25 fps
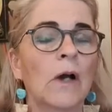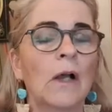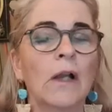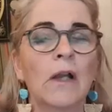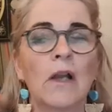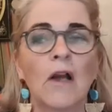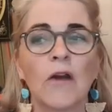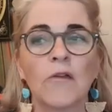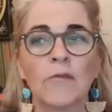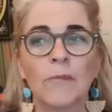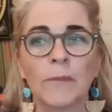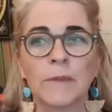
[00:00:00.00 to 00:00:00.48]
I
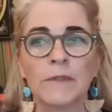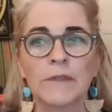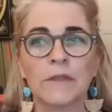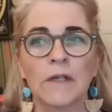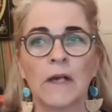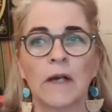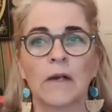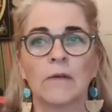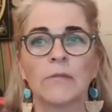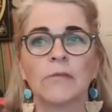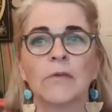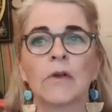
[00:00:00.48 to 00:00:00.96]
love
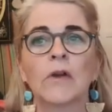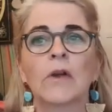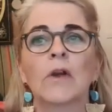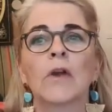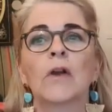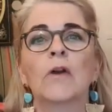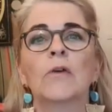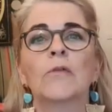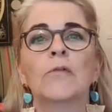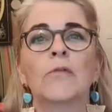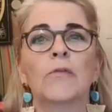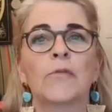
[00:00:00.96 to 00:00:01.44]
myself
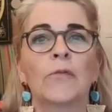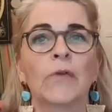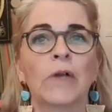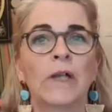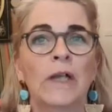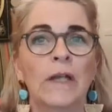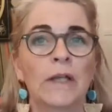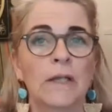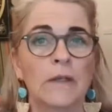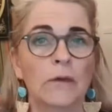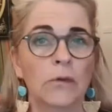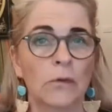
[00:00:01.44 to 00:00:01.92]
for
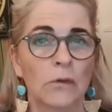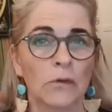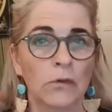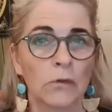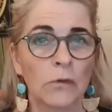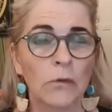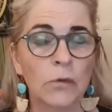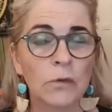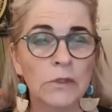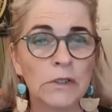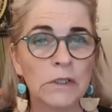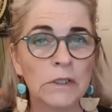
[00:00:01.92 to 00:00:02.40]
feeling not
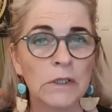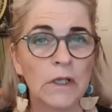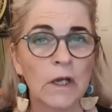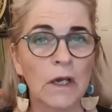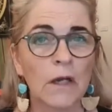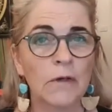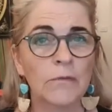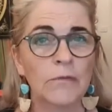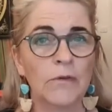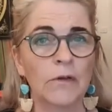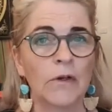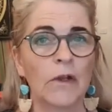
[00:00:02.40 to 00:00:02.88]
good
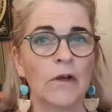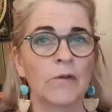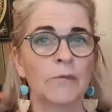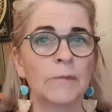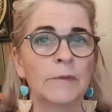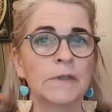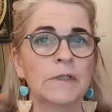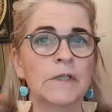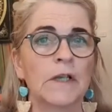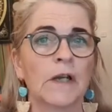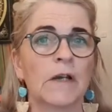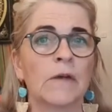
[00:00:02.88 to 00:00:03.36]
enough. I love
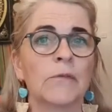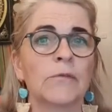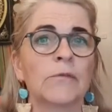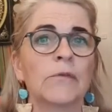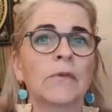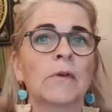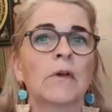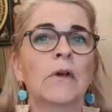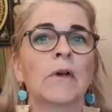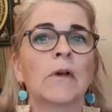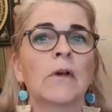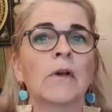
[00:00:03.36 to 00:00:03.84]
myself
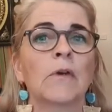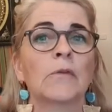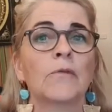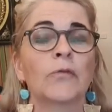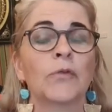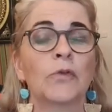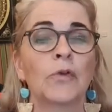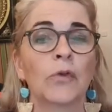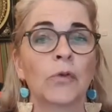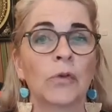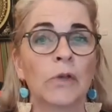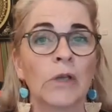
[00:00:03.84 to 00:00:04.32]

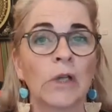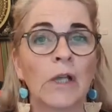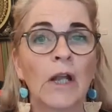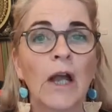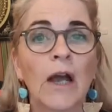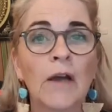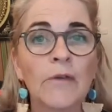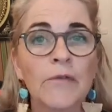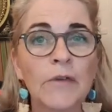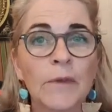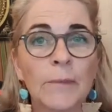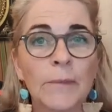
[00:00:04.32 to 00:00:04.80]
for not
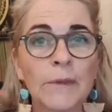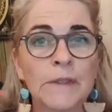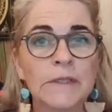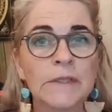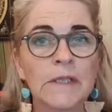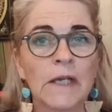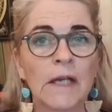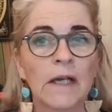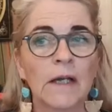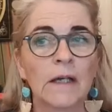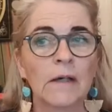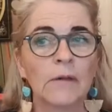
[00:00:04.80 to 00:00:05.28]
loving
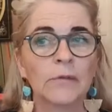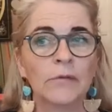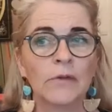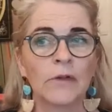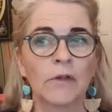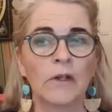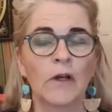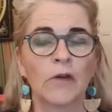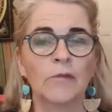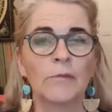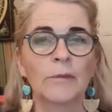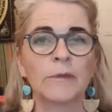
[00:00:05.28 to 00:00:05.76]
myself. I
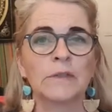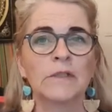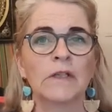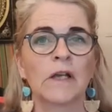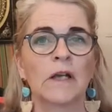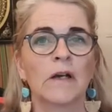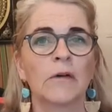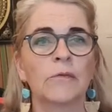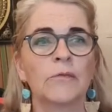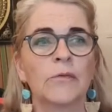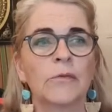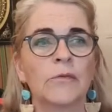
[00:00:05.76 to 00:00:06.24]
love
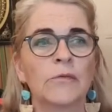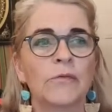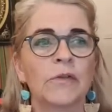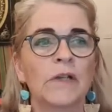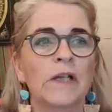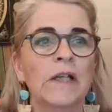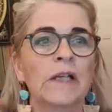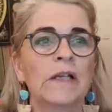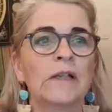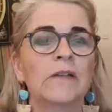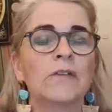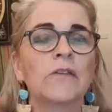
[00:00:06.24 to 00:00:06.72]
myself for
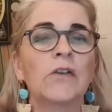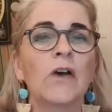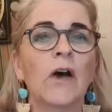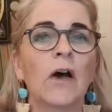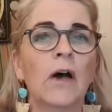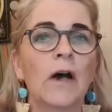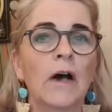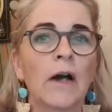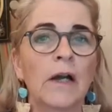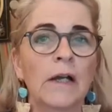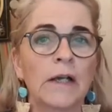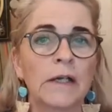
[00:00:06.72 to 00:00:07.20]
feeling
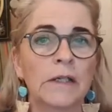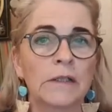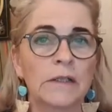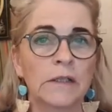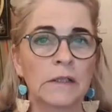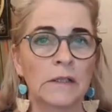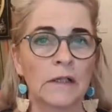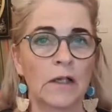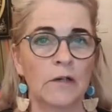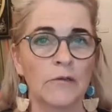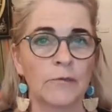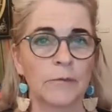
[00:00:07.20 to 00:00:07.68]
tired. I
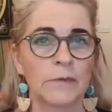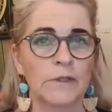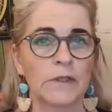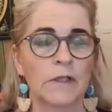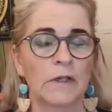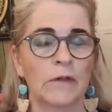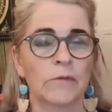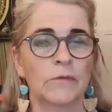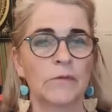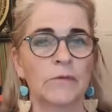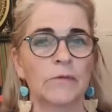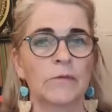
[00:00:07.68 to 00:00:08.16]
love
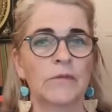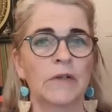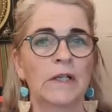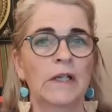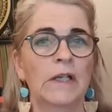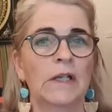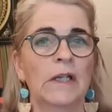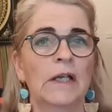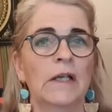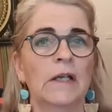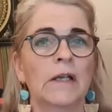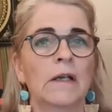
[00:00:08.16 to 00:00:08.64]
myself for
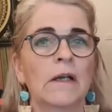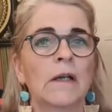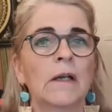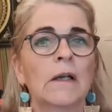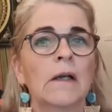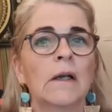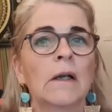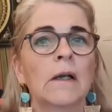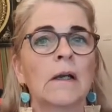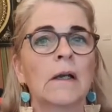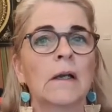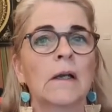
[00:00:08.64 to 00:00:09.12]
feeling
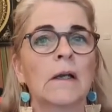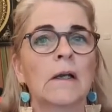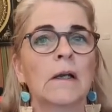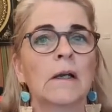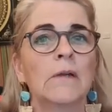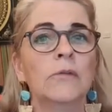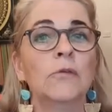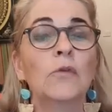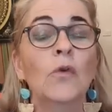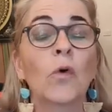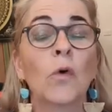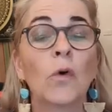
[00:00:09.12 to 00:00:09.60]

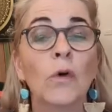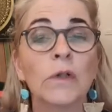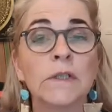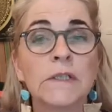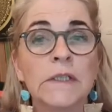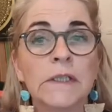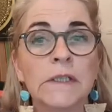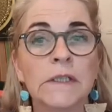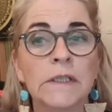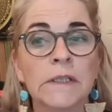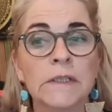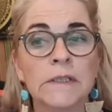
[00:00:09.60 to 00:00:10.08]

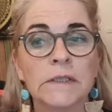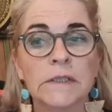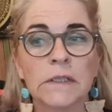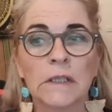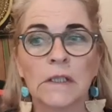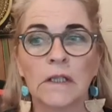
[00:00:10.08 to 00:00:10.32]
nauseous.